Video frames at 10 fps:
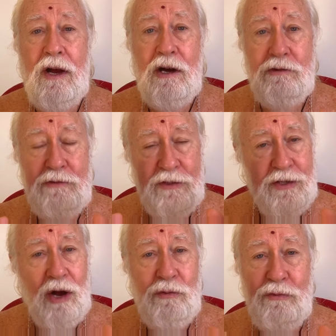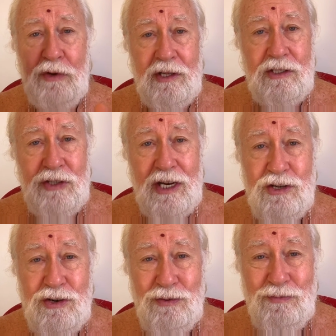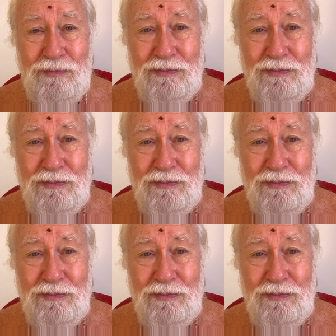of self realization.